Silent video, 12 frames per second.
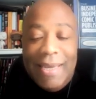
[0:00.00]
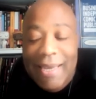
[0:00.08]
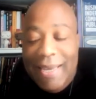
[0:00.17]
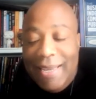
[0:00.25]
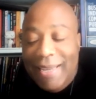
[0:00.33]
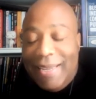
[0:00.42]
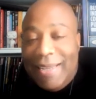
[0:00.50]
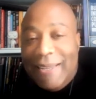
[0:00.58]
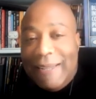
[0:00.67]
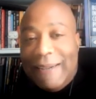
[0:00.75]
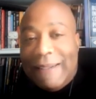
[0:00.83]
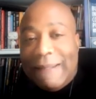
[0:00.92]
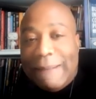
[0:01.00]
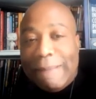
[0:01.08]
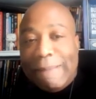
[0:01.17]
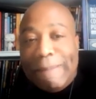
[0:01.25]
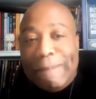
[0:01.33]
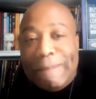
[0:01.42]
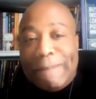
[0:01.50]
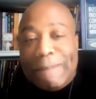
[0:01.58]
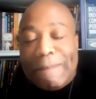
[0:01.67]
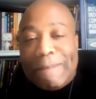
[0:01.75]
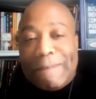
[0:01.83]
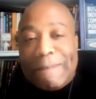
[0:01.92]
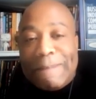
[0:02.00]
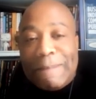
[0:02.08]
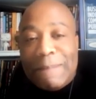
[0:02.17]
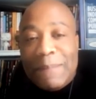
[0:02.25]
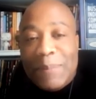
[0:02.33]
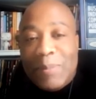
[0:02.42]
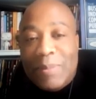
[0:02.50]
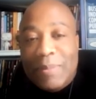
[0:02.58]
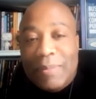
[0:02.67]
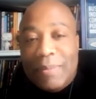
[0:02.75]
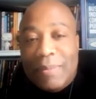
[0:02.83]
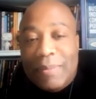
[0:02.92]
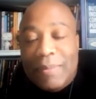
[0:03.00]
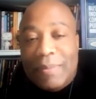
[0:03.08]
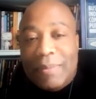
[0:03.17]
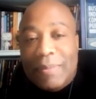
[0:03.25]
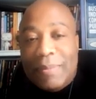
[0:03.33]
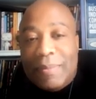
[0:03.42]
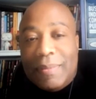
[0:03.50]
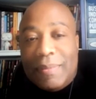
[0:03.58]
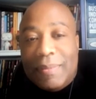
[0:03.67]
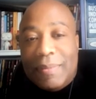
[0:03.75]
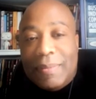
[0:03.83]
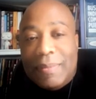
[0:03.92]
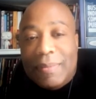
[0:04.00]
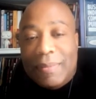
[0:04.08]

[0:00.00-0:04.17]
(silent)